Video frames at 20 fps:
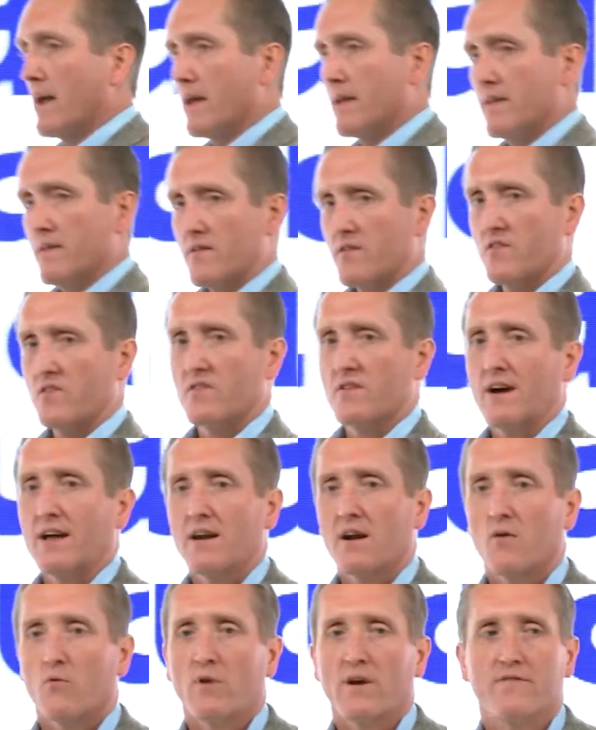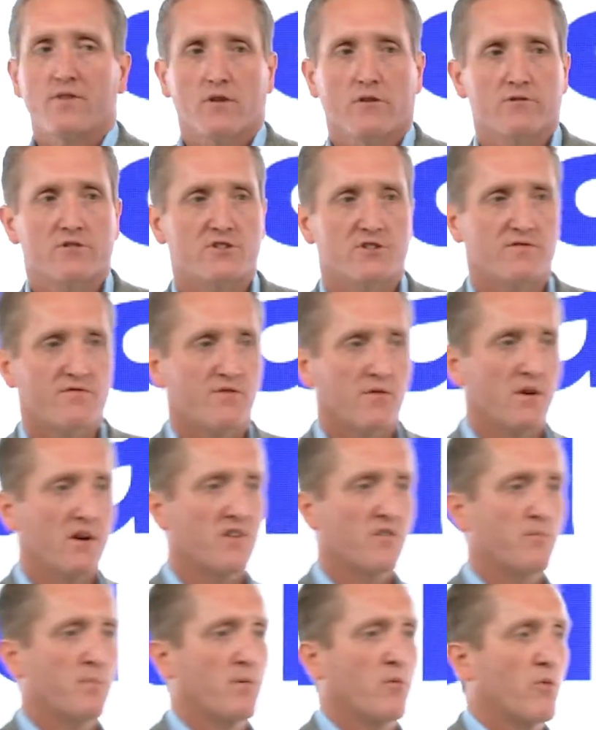This is not a revolution for
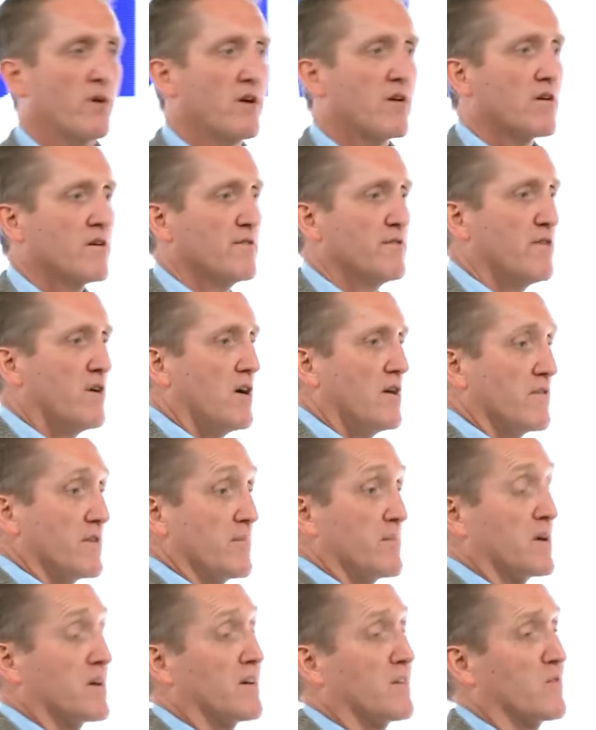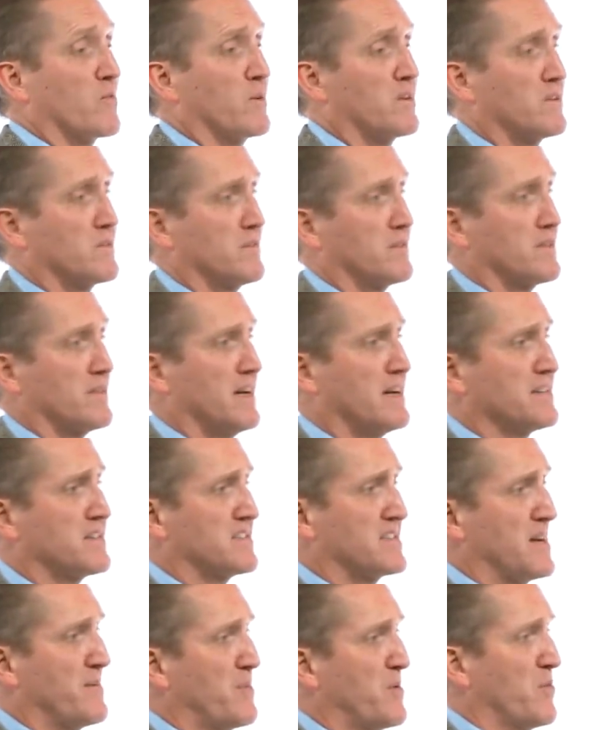us, but we are evolving because we took that
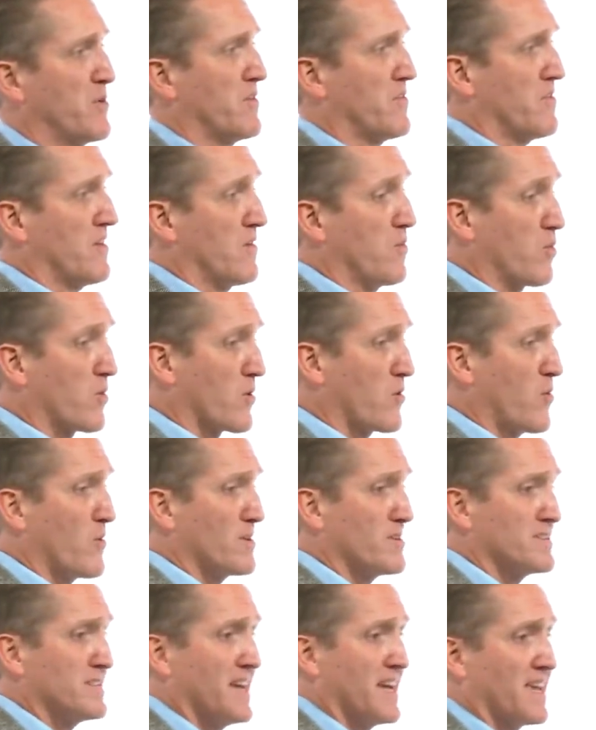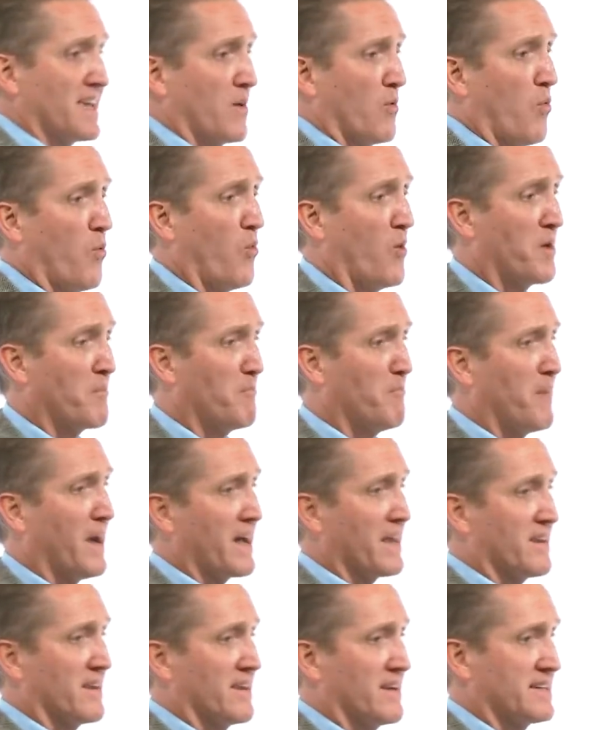step and we said we're going to take it one
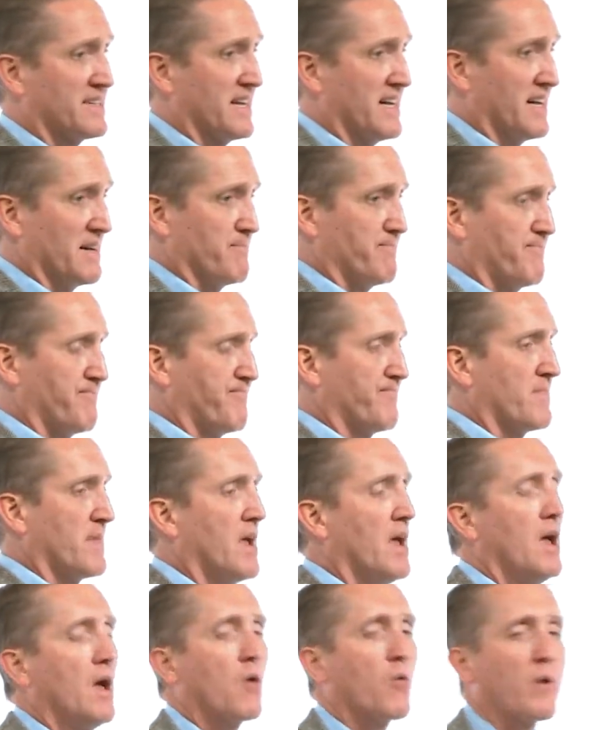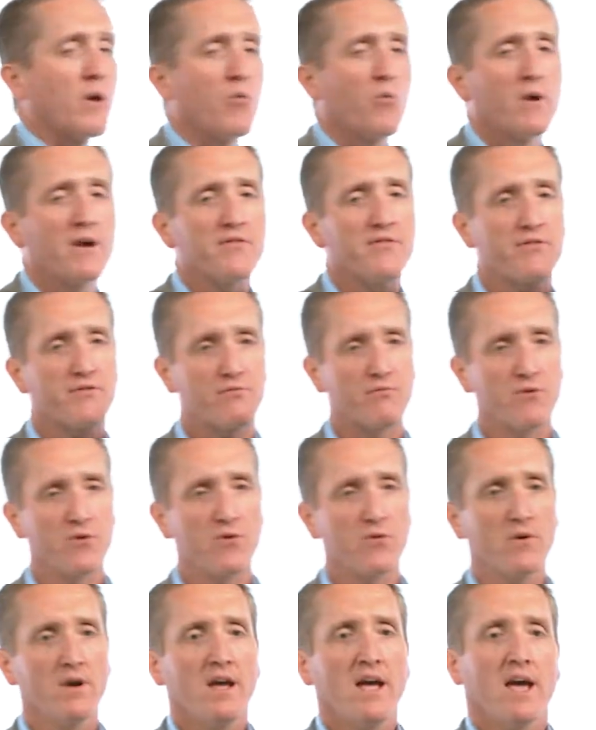bite at a time. We went
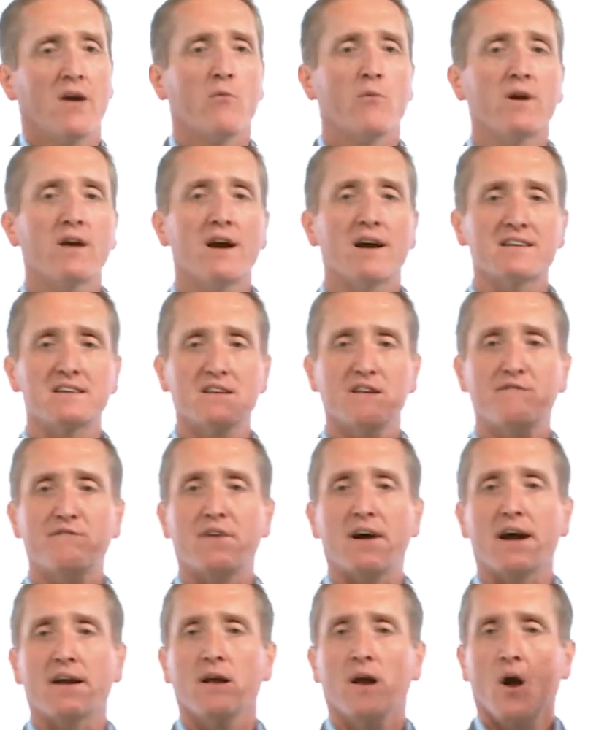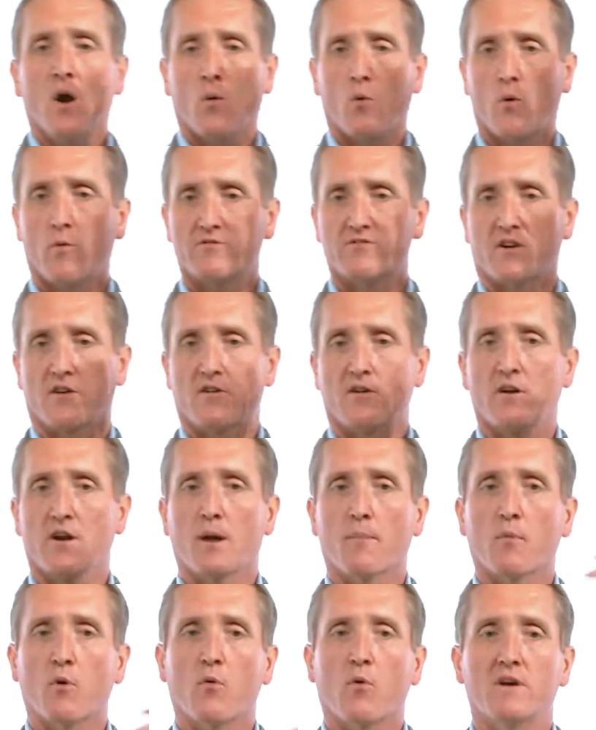through and we identified what was our
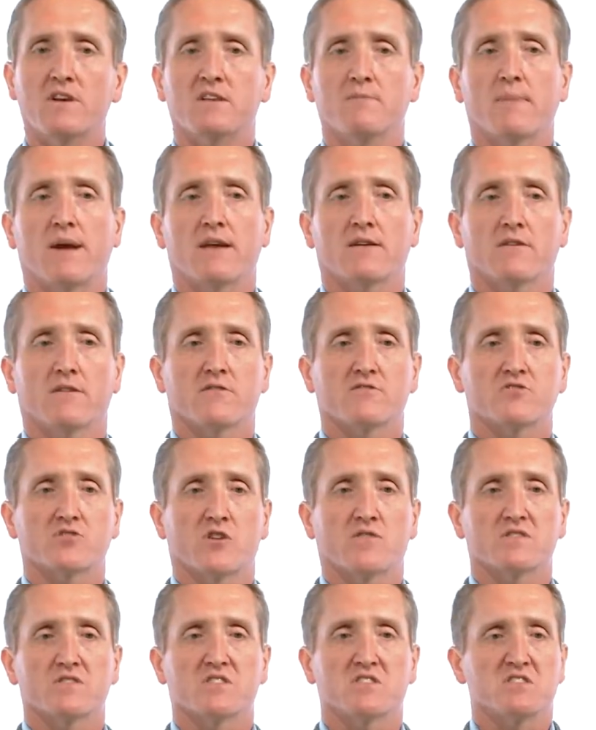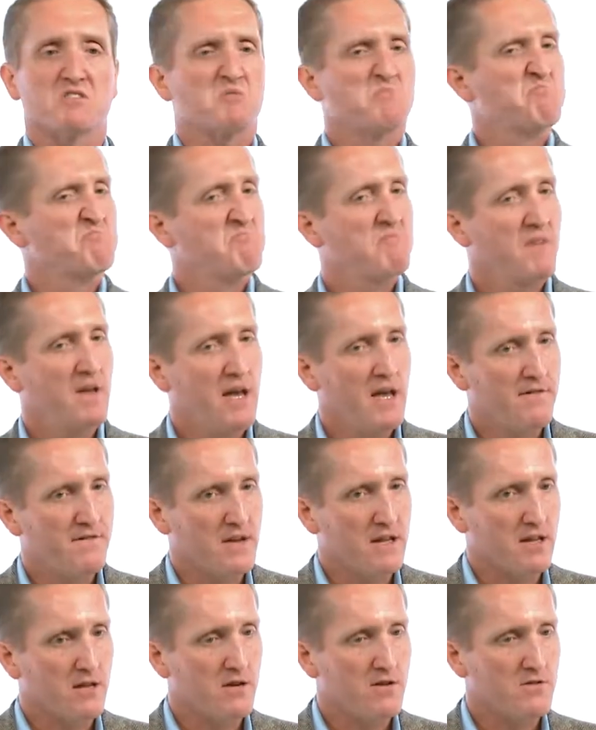number one demand on our services,
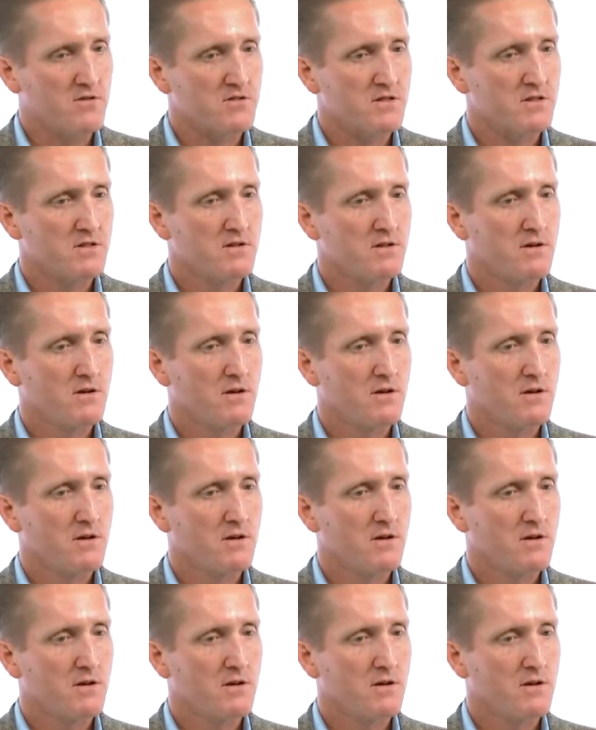FAQs.